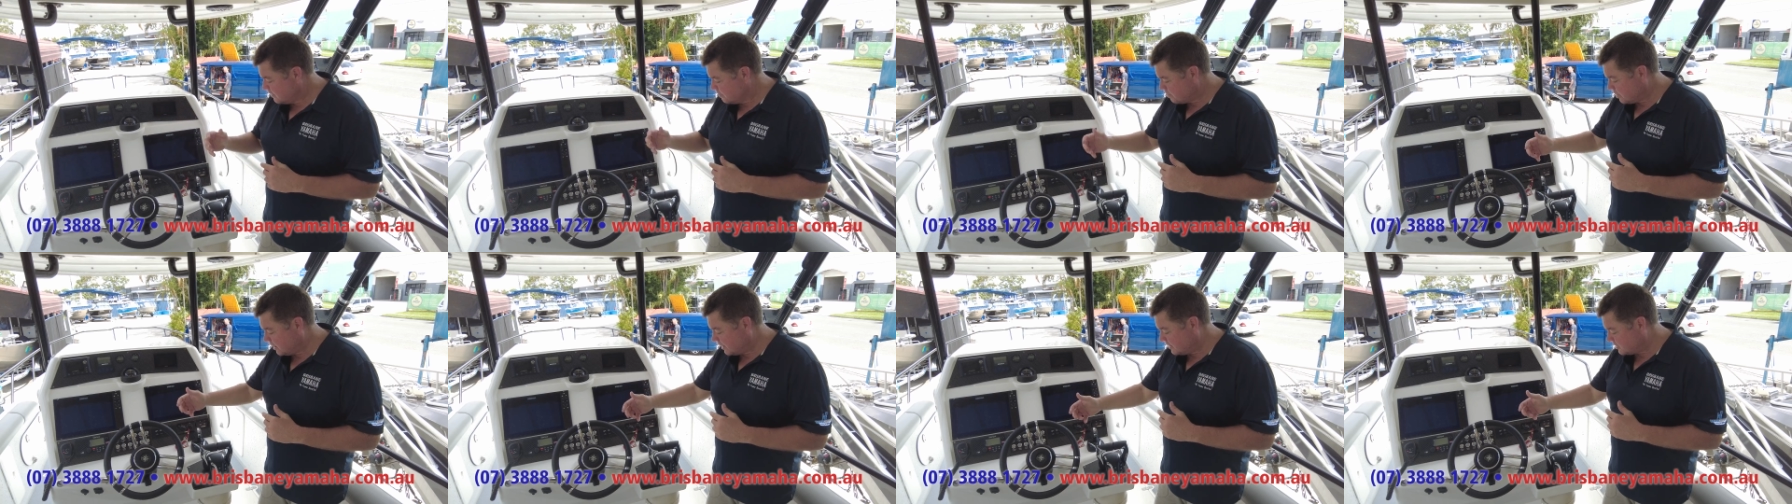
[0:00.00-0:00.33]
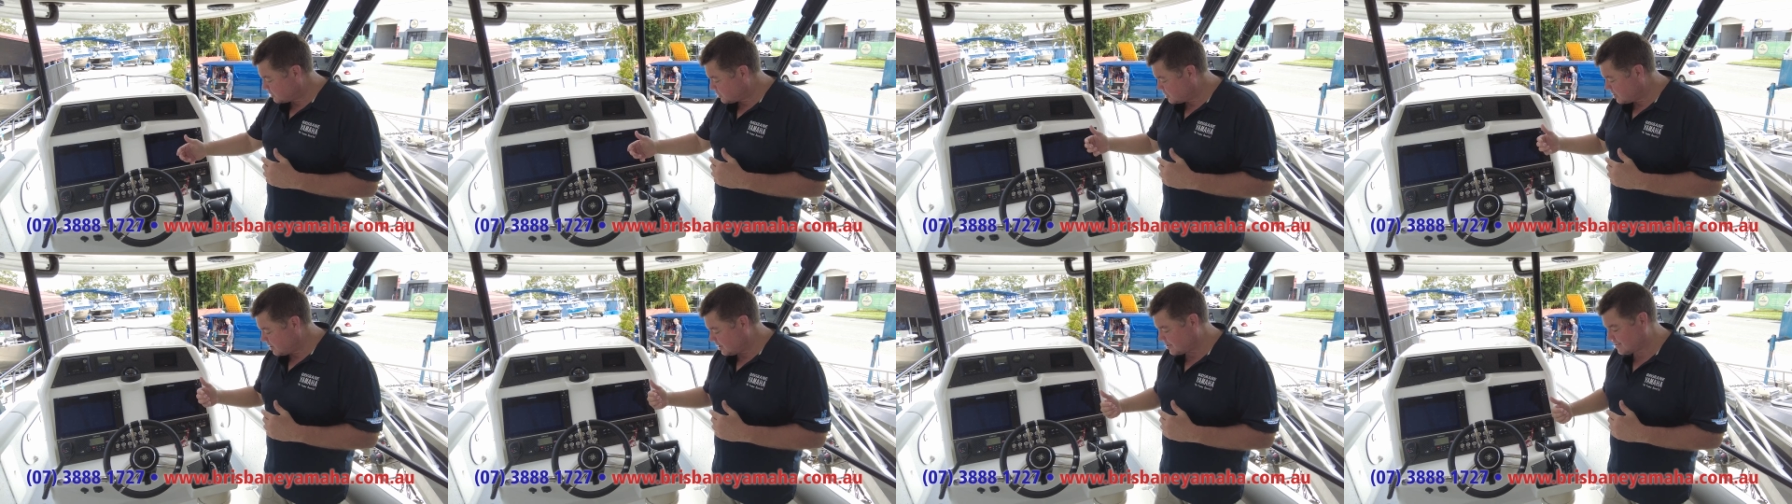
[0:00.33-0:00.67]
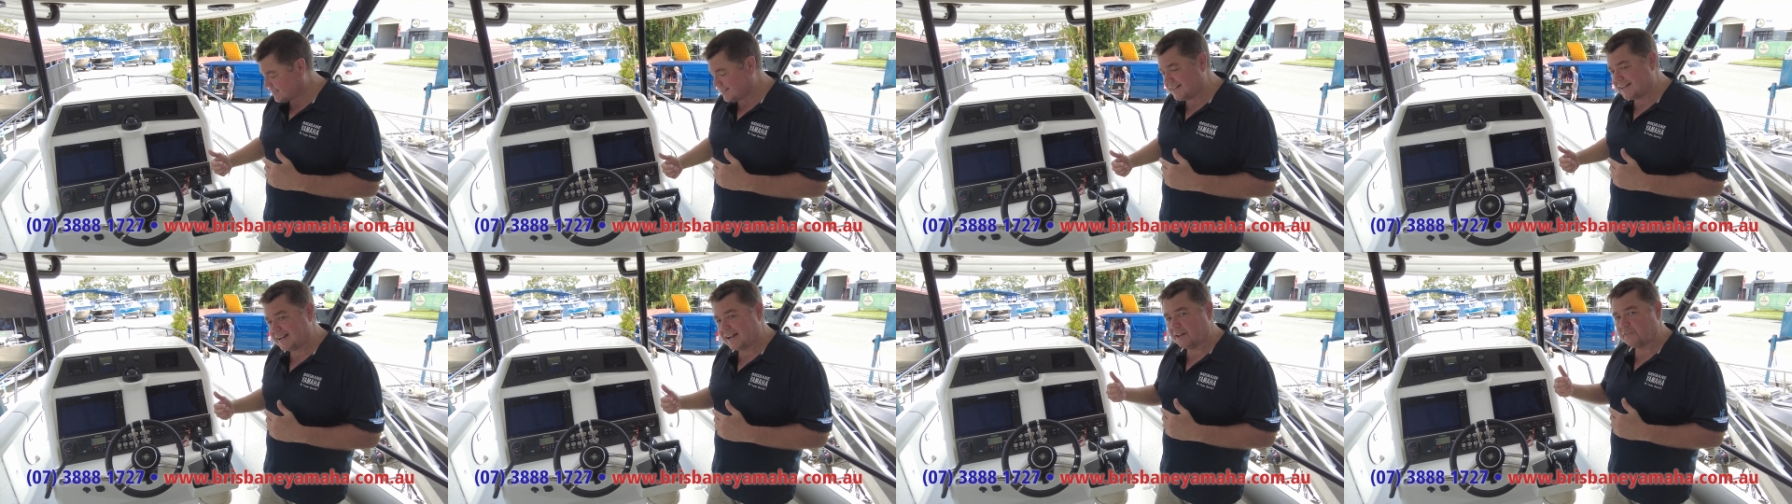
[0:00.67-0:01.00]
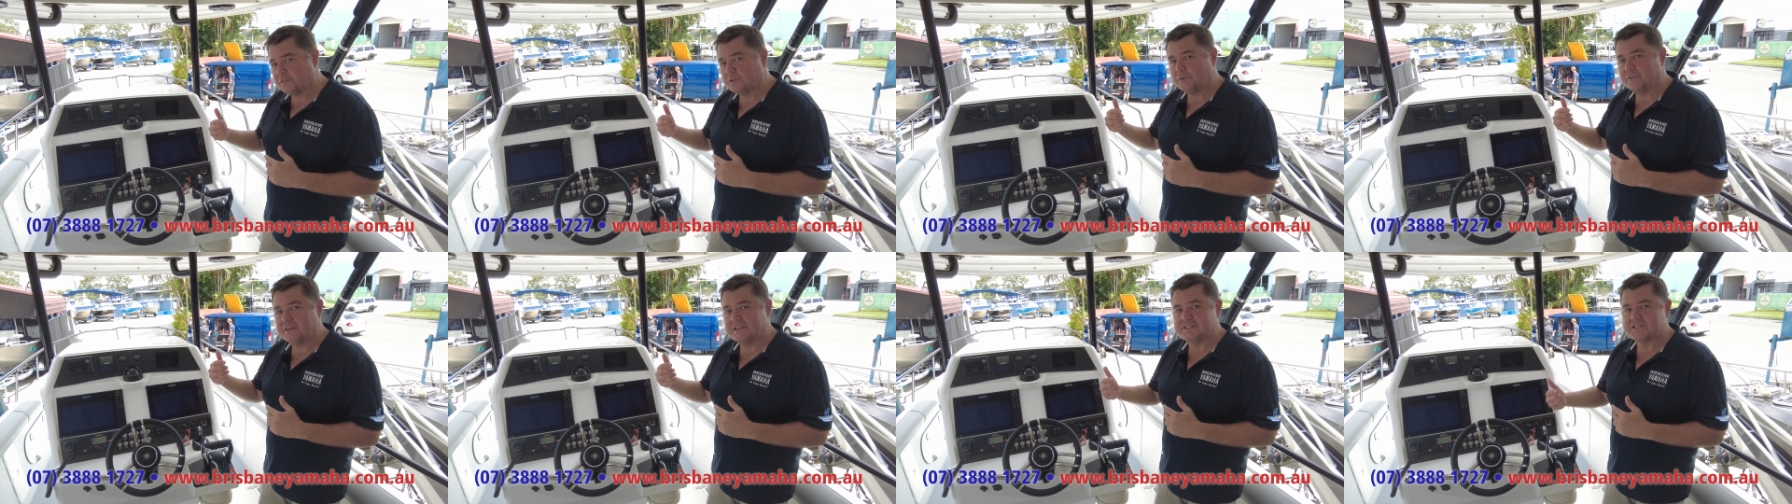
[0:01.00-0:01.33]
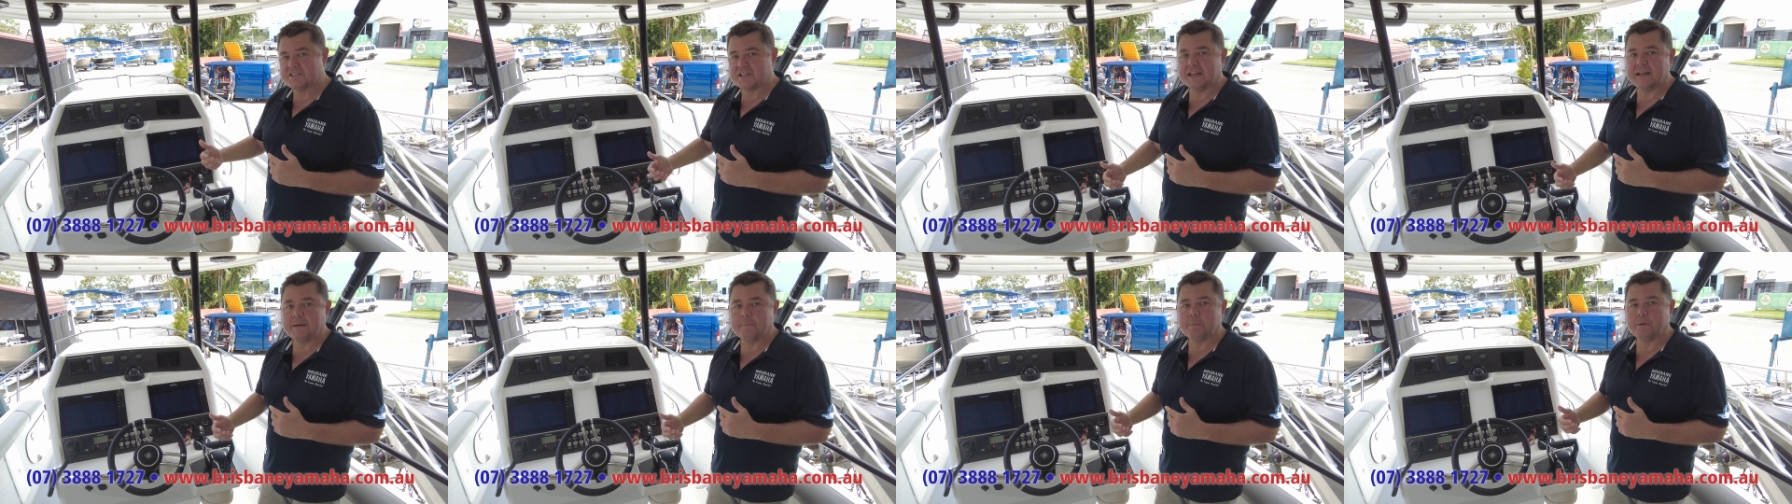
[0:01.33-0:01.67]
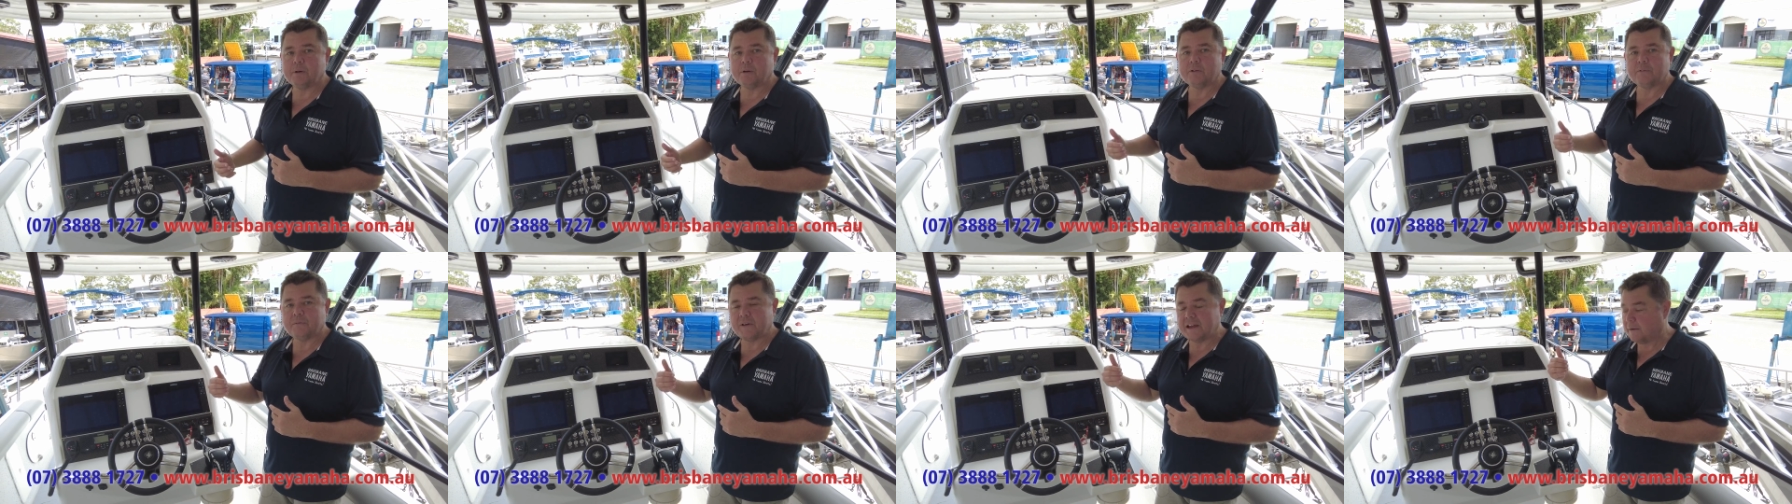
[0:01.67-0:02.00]
but it's just another
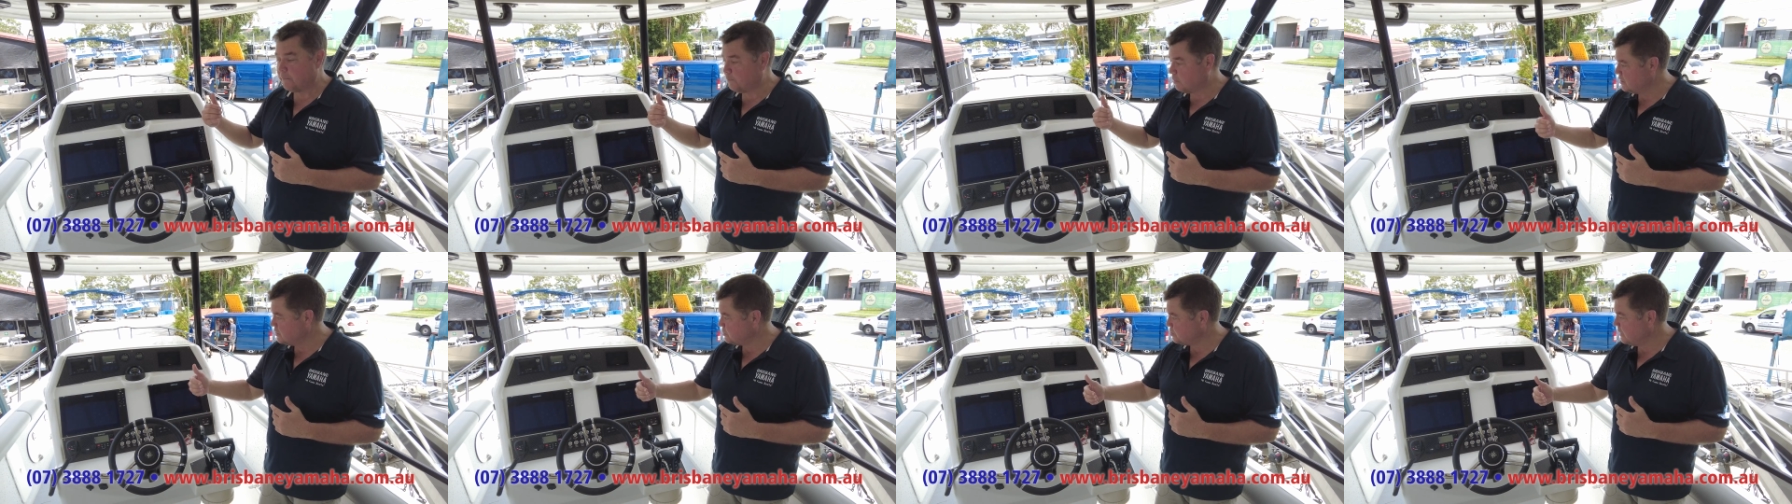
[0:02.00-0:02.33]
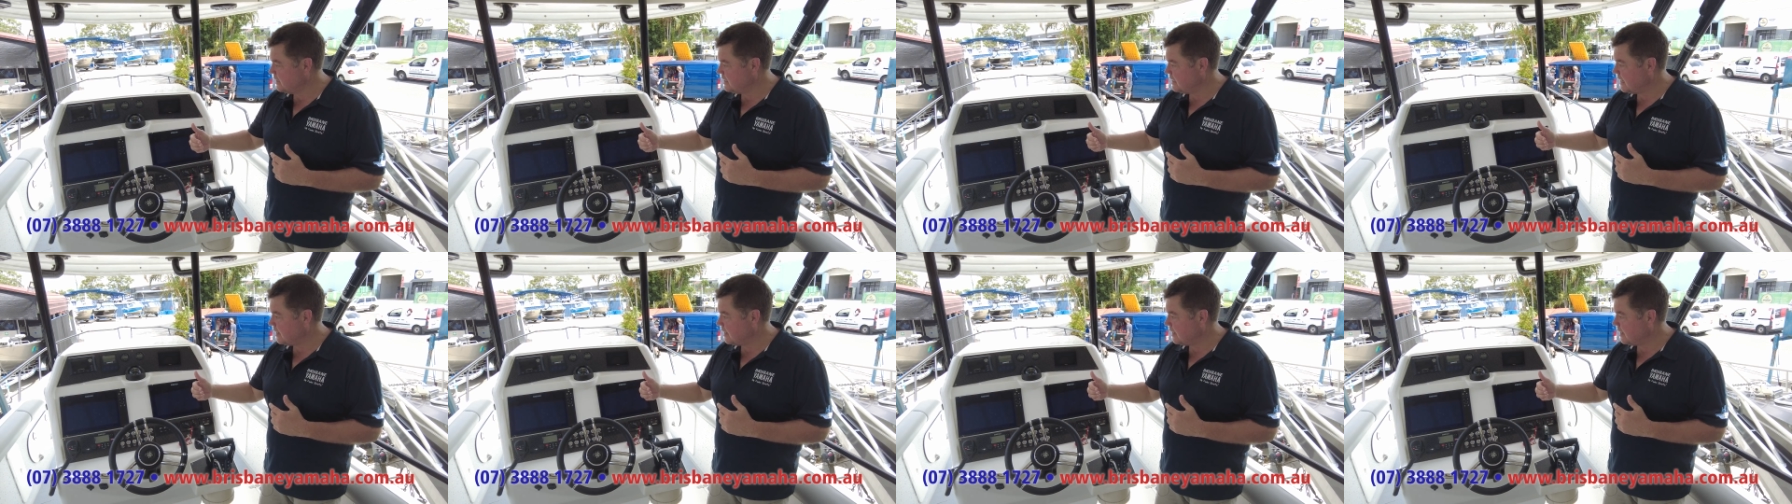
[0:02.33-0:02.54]
example of how Brisbane